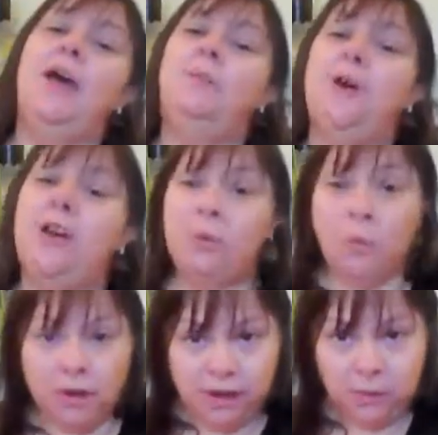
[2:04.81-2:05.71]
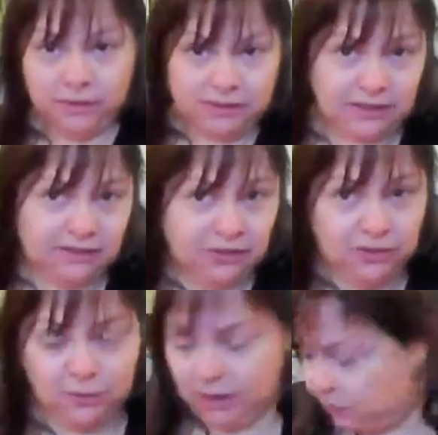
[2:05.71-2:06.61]
But what I wanted to
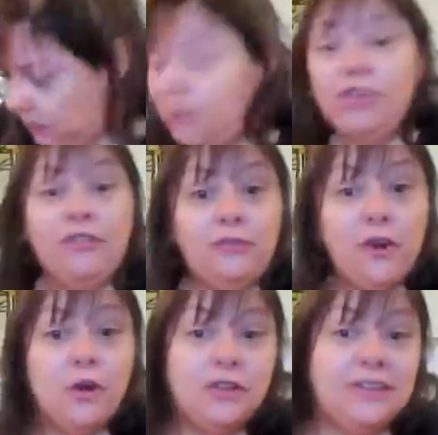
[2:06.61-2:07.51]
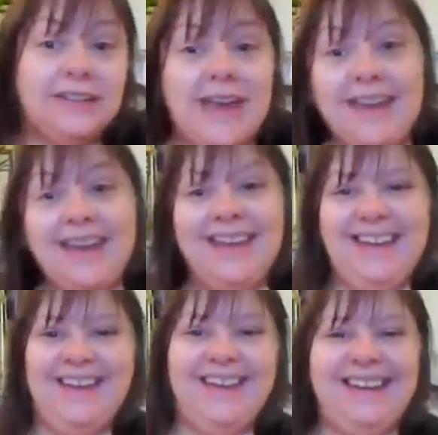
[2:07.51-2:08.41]
do, and we were on the floor today,
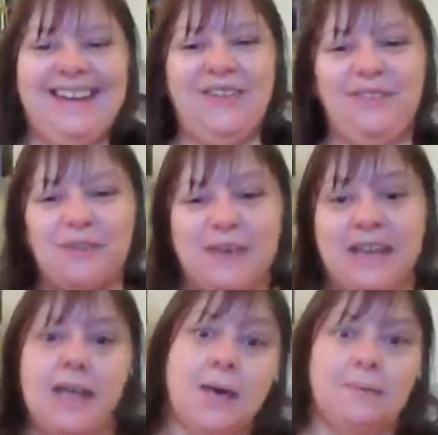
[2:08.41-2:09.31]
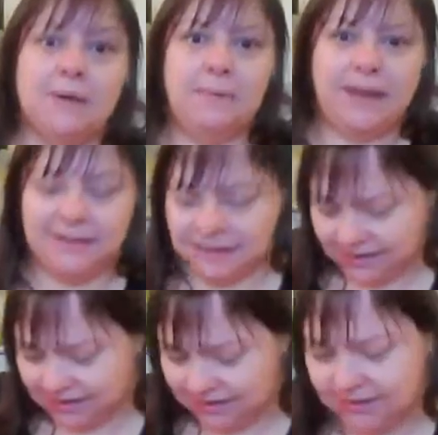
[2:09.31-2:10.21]
and I've got my
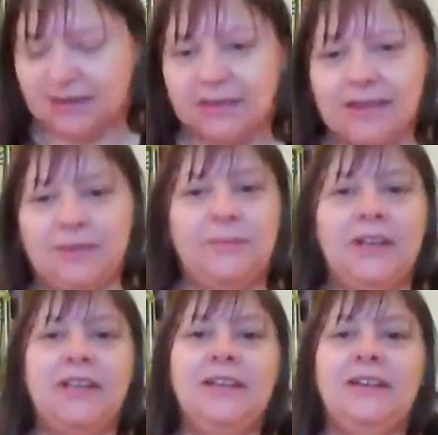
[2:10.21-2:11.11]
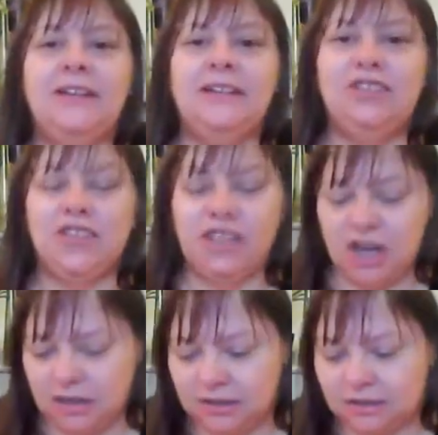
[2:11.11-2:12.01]
painting t-shirt
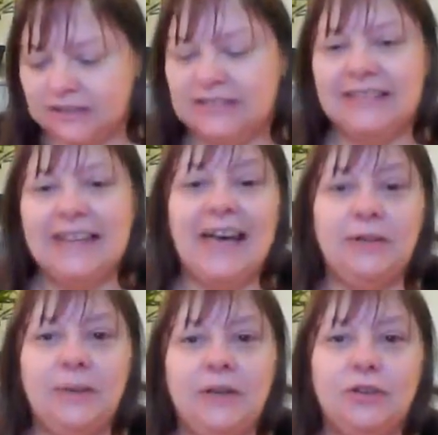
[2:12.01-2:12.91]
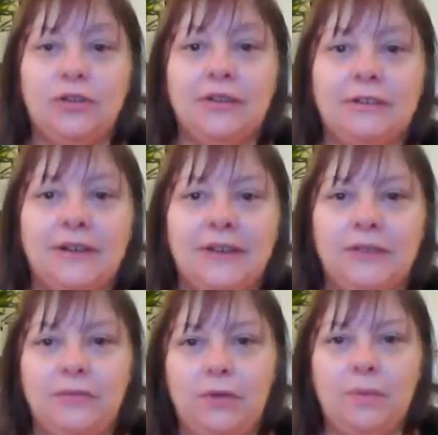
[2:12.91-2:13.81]
on, because I've been crawling around the
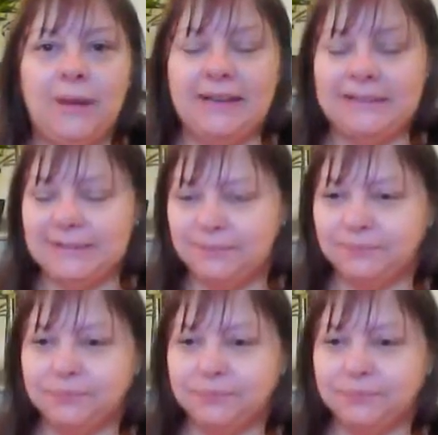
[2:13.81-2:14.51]
floor painting.